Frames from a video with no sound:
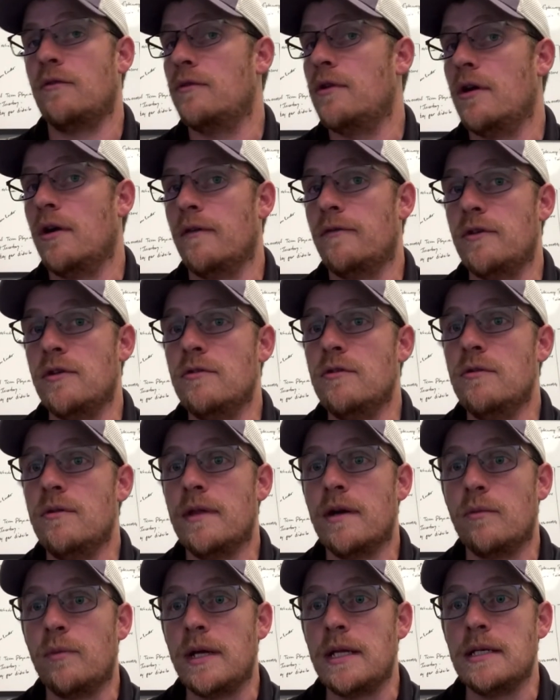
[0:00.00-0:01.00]
know if you knew
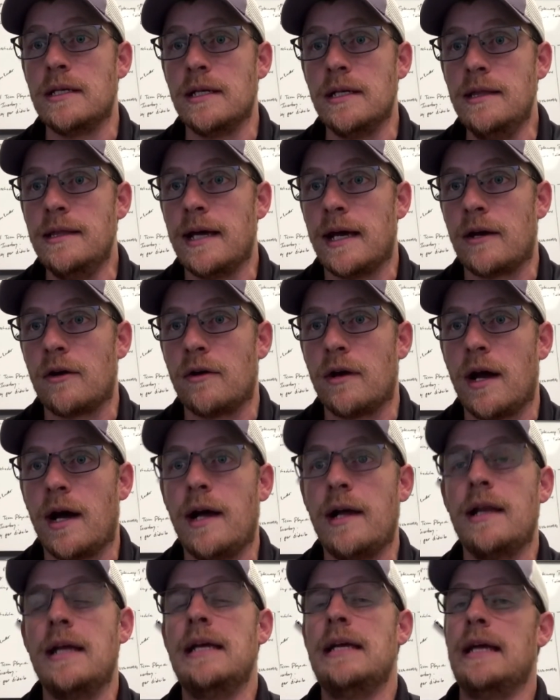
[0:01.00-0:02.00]
that we did that or
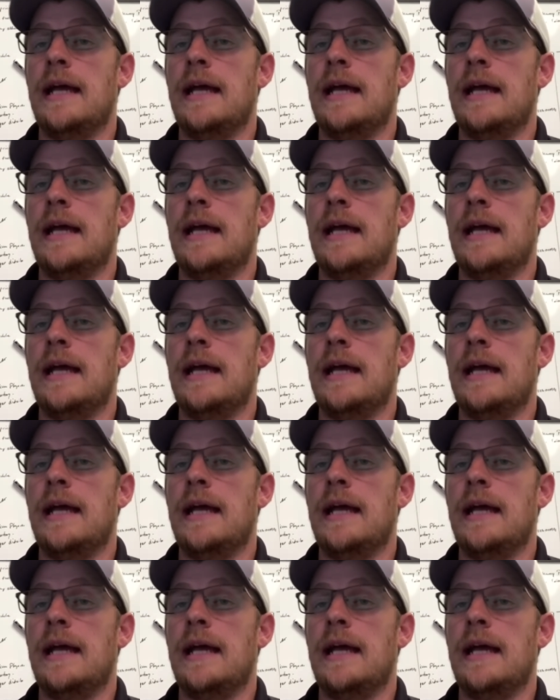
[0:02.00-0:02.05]
not.